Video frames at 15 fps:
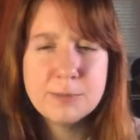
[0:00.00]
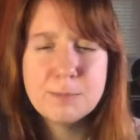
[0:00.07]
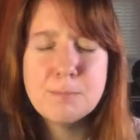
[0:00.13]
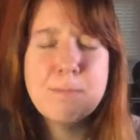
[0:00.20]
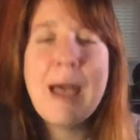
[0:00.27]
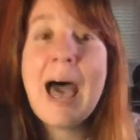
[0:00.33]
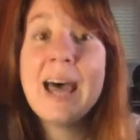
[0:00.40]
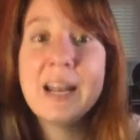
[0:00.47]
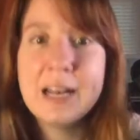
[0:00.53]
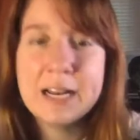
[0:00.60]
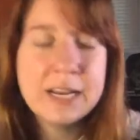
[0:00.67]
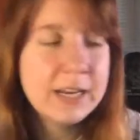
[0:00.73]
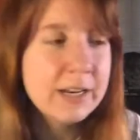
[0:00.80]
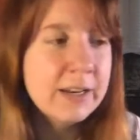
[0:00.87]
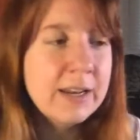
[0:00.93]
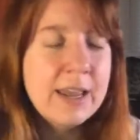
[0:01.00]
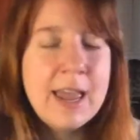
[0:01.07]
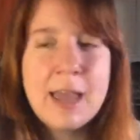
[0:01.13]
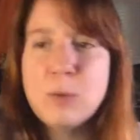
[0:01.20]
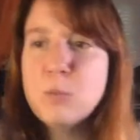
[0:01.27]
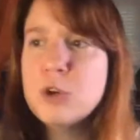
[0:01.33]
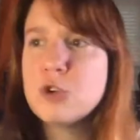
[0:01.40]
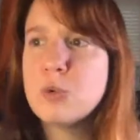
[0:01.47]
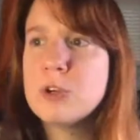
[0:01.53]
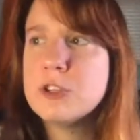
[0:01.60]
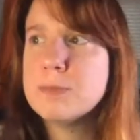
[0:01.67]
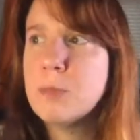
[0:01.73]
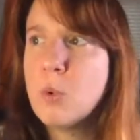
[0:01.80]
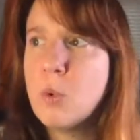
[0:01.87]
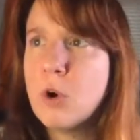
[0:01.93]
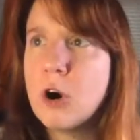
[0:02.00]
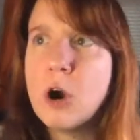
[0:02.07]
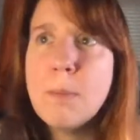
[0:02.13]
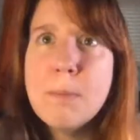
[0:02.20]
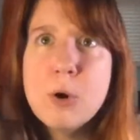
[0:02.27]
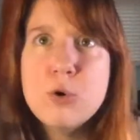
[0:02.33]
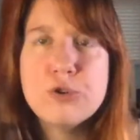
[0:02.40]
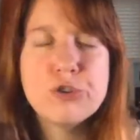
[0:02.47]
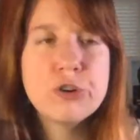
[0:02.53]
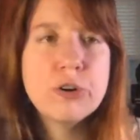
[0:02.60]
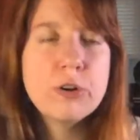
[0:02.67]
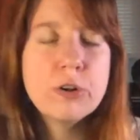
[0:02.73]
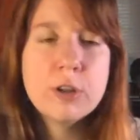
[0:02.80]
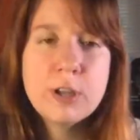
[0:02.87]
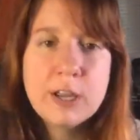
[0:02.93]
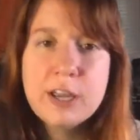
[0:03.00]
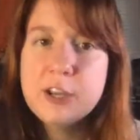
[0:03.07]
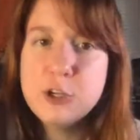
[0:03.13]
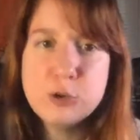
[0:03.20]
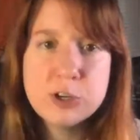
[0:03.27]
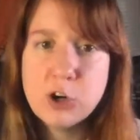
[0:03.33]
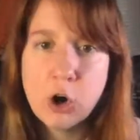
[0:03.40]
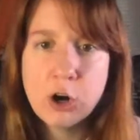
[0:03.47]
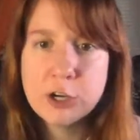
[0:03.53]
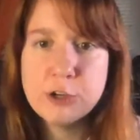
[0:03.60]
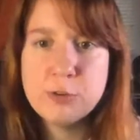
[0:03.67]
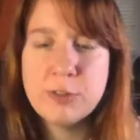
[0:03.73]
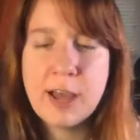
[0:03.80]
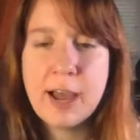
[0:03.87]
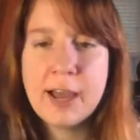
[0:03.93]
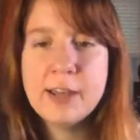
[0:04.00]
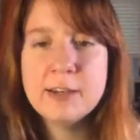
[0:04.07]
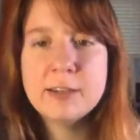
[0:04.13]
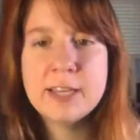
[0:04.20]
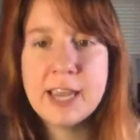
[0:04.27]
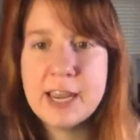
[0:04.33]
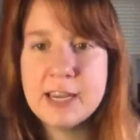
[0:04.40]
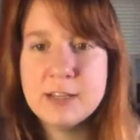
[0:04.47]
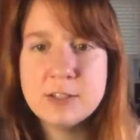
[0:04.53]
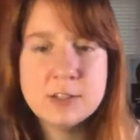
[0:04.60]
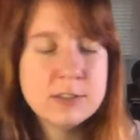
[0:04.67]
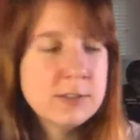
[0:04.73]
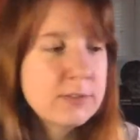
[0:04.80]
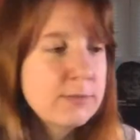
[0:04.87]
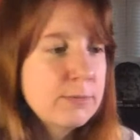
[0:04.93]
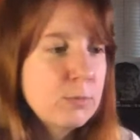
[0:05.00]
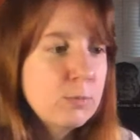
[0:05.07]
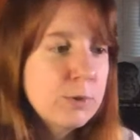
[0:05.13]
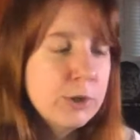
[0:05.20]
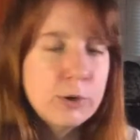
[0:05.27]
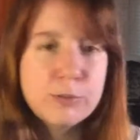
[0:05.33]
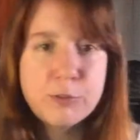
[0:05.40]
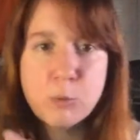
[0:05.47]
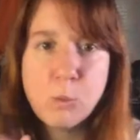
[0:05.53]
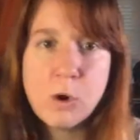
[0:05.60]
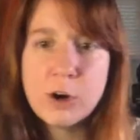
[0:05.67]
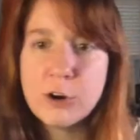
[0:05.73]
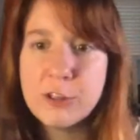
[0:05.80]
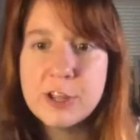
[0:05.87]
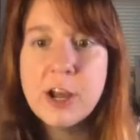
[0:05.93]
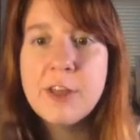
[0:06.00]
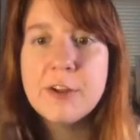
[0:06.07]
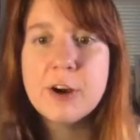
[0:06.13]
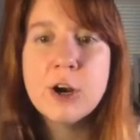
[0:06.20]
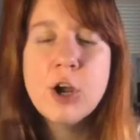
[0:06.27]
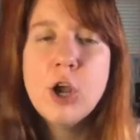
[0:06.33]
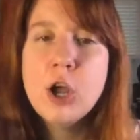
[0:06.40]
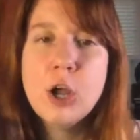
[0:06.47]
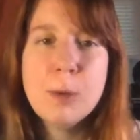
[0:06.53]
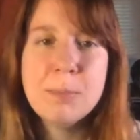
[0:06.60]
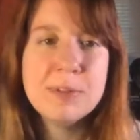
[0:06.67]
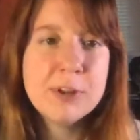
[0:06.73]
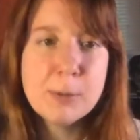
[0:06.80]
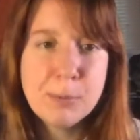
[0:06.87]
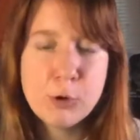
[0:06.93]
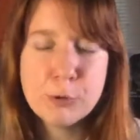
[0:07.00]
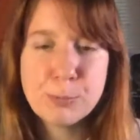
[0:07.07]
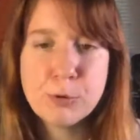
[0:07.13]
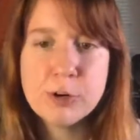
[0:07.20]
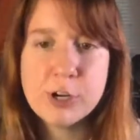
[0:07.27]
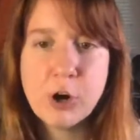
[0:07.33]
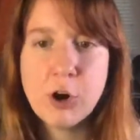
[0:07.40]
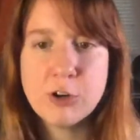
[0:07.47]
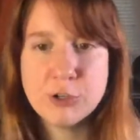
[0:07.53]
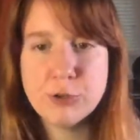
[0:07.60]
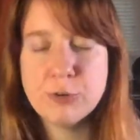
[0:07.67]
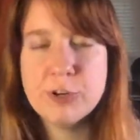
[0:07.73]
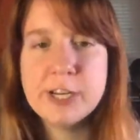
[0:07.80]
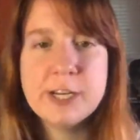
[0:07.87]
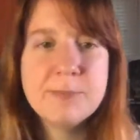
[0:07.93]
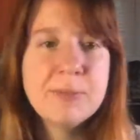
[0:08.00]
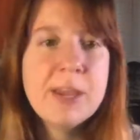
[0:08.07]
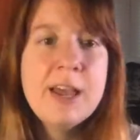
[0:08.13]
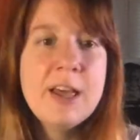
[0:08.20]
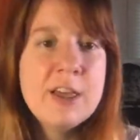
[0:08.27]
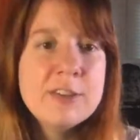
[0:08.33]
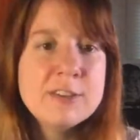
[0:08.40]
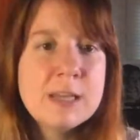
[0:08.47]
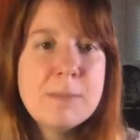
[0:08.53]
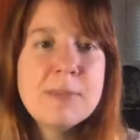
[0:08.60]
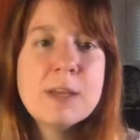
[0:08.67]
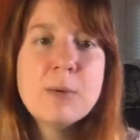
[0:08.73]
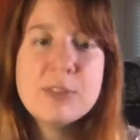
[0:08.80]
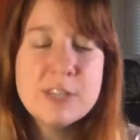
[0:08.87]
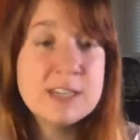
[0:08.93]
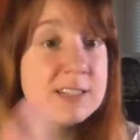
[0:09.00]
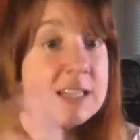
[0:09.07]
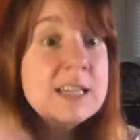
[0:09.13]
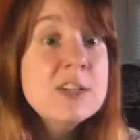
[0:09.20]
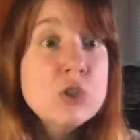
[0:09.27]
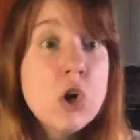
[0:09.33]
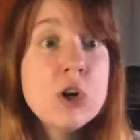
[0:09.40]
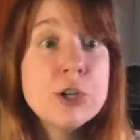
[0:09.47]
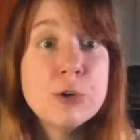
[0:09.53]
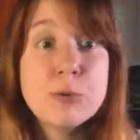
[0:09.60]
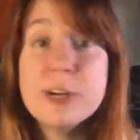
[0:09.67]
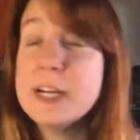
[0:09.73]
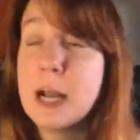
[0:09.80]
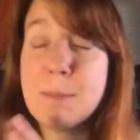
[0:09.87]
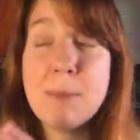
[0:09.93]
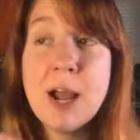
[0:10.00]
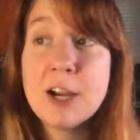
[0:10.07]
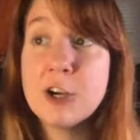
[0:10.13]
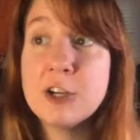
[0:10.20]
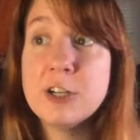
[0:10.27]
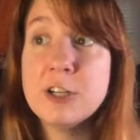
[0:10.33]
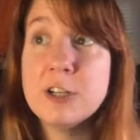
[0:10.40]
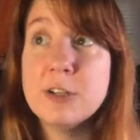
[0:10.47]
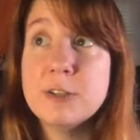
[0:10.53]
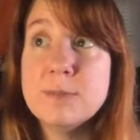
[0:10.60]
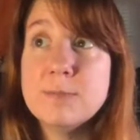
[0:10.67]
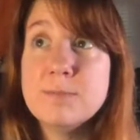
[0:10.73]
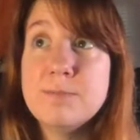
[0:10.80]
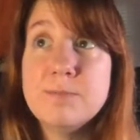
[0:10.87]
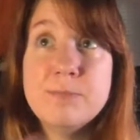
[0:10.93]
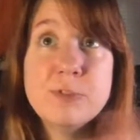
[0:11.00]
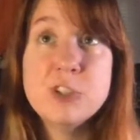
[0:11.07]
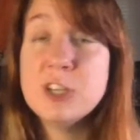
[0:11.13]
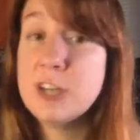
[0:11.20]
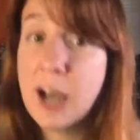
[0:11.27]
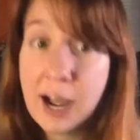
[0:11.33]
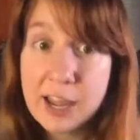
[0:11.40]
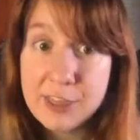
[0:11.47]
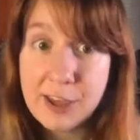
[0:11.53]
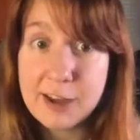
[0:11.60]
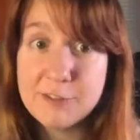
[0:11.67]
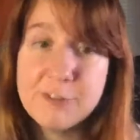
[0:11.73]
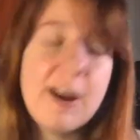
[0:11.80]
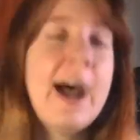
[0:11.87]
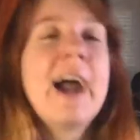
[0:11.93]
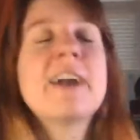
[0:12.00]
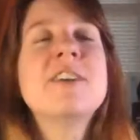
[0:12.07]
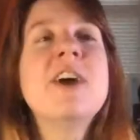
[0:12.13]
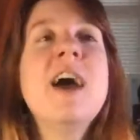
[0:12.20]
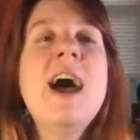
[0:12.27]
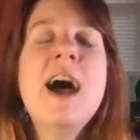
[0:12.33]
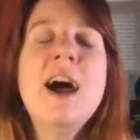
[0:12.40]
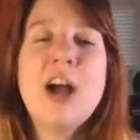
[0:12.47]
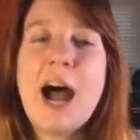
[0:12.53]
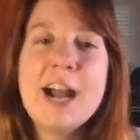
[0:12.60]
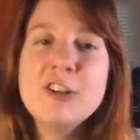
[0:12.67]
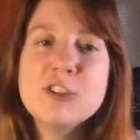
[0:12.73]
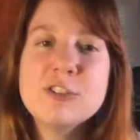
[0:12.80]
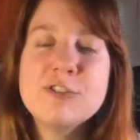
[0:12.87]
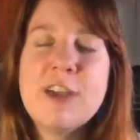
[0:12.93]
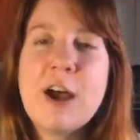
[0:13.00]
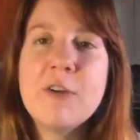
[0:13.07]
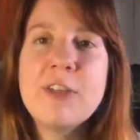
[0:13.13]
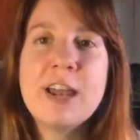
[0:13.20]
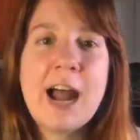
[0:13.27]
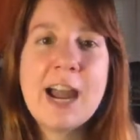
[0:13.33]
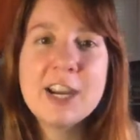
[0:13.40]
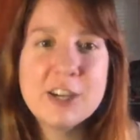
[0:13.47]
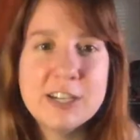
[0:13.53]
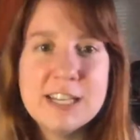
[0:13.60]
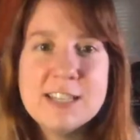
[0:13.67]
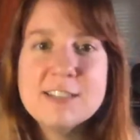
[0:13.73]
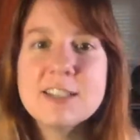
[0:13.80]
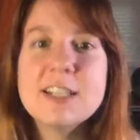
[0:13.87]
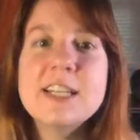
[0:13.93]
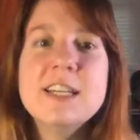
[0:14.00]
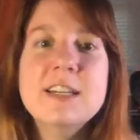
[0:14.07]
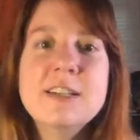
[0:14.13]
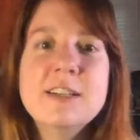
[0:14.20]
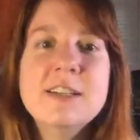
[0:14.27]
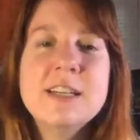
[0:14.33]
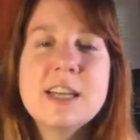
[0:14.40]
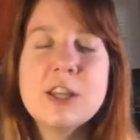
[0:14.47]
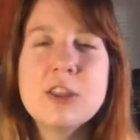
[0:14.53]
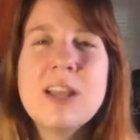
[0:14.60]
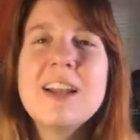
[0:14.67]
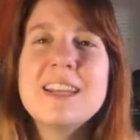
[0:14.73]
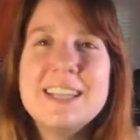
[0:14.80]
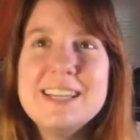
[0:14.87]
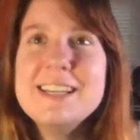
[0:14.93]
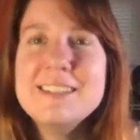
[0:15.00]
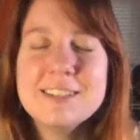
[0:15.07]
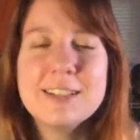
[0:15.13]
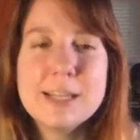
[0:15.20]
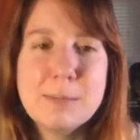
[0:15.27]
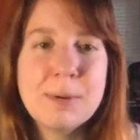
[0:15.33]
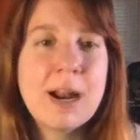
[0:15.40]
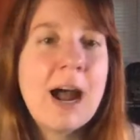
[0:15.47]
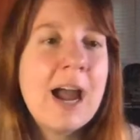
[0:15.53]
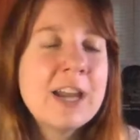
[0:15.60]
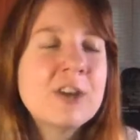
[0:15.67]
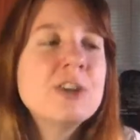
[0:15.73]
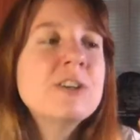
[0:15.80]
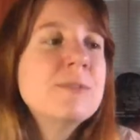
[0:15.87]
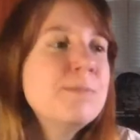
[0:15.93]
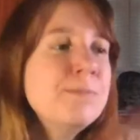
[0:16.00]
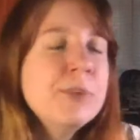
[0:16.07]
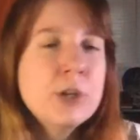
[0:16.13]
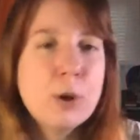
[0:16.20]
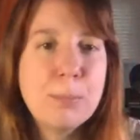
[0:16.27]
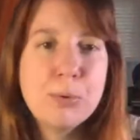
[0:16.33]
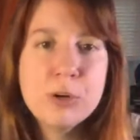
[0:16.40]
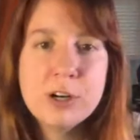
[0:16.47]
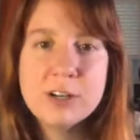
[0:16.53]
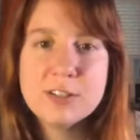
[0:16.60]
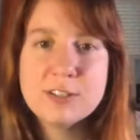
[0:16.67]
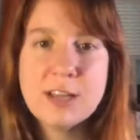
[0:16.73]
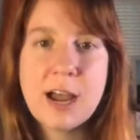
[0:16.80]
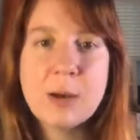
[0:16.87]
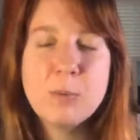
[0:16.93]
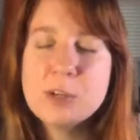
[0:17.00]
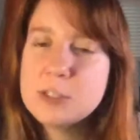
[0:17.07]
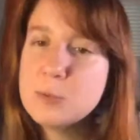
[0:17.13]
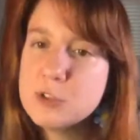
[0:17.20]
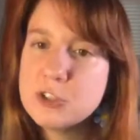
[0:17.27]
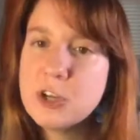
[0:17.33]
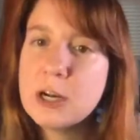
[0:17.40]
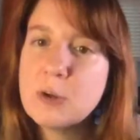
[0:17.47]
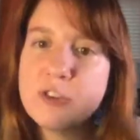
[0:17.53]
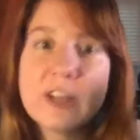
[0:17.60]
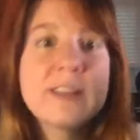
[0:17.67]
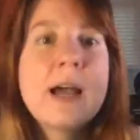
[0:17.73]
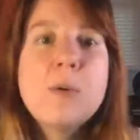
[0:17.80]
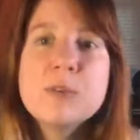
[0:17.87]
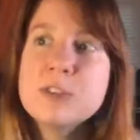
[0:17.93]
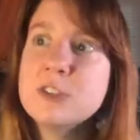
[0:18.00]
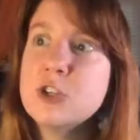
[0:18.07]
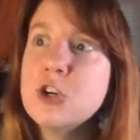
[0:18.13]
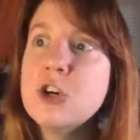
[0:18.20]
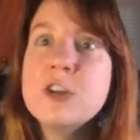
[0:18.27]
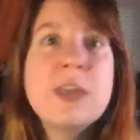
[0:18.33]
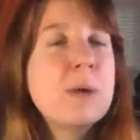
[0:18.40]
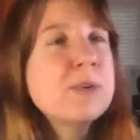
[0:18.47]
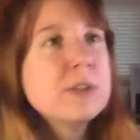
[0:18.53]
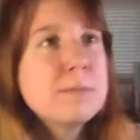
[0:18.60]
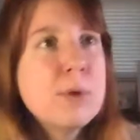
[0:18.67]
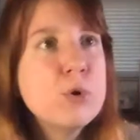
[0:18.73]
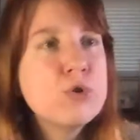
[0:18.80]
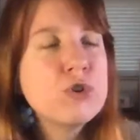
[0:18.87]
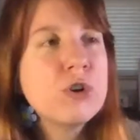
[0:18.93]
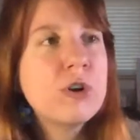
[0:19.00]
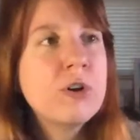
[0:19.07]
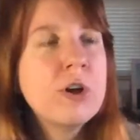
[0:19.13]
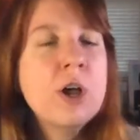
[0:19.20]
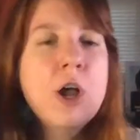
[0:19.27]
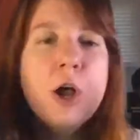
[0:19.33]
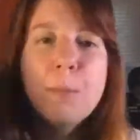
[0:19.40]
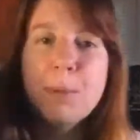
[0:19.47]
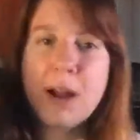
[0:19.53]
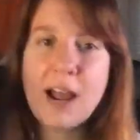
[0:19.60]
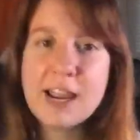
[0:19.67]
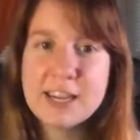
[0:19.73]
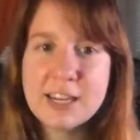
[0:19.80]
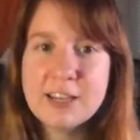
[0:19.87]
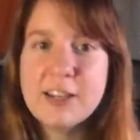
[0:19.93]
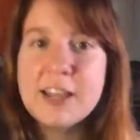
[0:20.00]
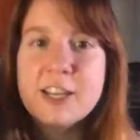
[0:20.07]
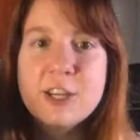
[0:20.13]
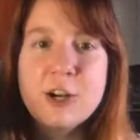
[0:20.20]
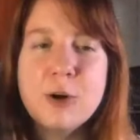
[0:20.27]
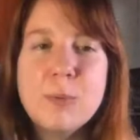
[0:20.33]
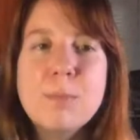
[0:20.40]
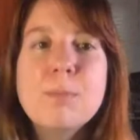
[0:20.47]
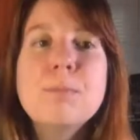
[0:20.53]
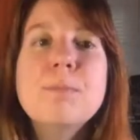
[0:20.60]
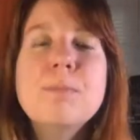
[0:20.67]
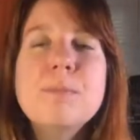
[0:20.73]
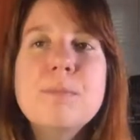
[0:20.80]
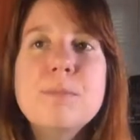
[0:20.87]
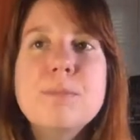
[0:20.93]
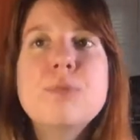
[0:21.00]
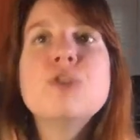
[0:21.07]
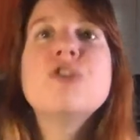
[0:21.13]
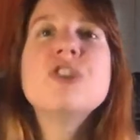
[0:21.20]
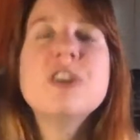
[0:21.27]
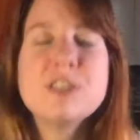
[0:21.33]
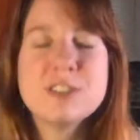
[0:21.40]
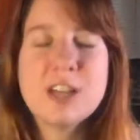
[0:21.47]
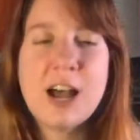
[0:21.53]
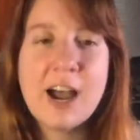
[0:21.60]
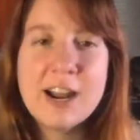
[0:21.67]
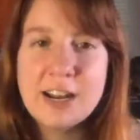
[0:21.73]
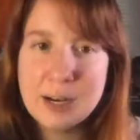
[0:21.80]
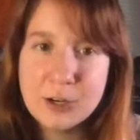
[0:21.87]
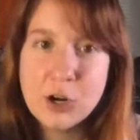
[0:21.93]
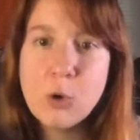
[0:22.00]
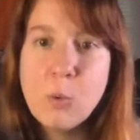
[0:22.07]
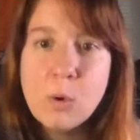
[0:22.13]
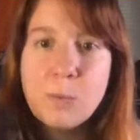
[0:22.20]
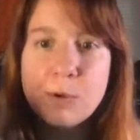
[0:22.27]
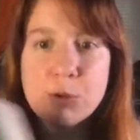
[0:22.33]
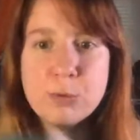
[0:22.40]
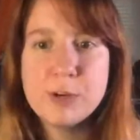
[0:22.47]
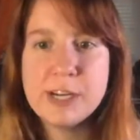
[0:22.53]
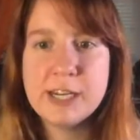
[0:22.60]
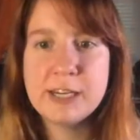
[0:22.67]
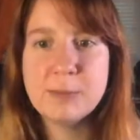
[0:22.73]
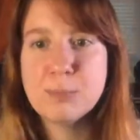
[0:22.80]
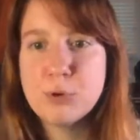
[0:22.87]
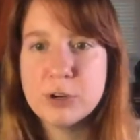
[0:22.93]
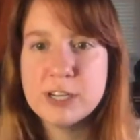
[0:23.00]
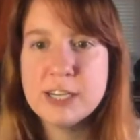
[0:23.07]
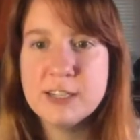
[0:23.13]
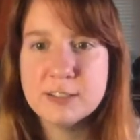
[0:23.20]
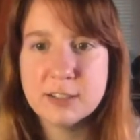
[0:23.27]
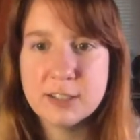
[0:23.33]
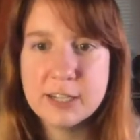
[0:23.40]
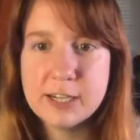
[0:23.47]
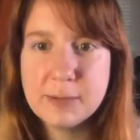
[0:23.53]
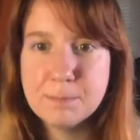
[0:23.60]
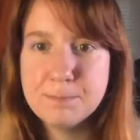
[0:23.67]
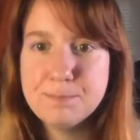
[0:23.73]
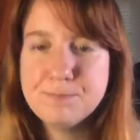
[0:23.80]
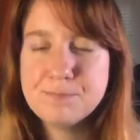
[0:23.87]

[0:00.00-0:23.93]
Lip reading: maddening and which one's more emotional. You can argue that case, you know, for one or the other, but they're both pretty hard to read. Same thing with this. It is hard to read. I'm not going to deny that fact. I just found that I could easily get, not easily, but I could, you know, put it aside. Once it was done, I was like, that was good. That was emotional, but I can like, you know, push it aside and go on with reading pretty easily.